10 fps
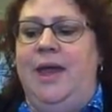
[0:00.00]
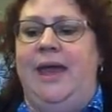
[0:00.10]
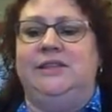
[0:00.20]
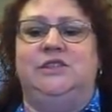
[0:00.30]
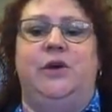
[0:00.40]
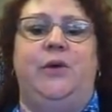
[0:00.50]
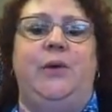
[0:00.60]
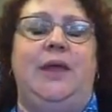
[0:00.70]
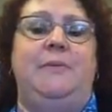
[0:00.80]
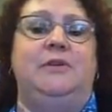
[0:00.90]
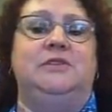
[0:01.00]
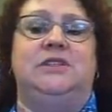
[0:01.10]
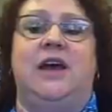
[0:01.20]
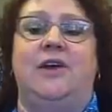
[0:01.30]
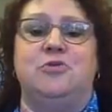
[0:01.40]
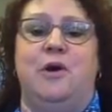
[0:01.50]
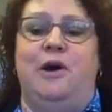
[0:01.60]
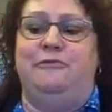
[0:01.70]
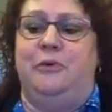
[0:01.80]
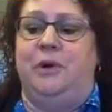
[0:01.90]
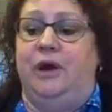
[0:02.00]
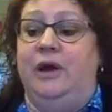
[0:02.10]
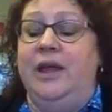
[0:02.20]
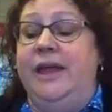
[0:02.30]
And so he builds the Taj Mahal for her.